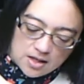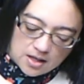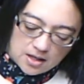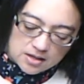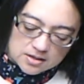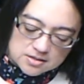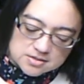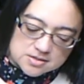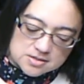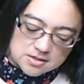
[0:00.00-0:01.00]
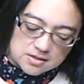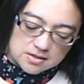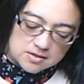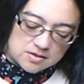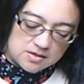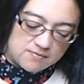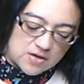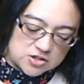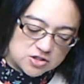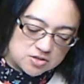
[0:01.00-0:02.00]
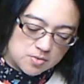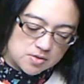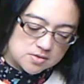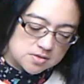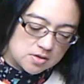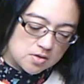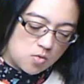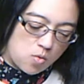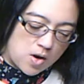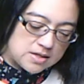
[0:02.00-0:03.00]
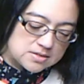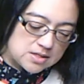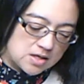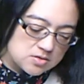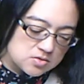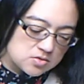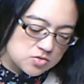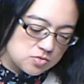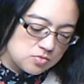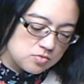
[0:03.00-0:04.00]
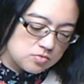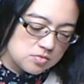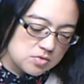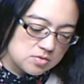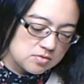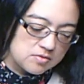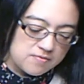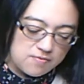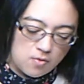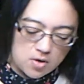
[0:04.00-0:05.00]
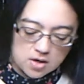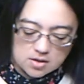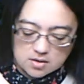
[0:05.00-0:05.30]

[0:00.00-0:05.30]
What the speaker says: And the vegetables are quite tender to the fork,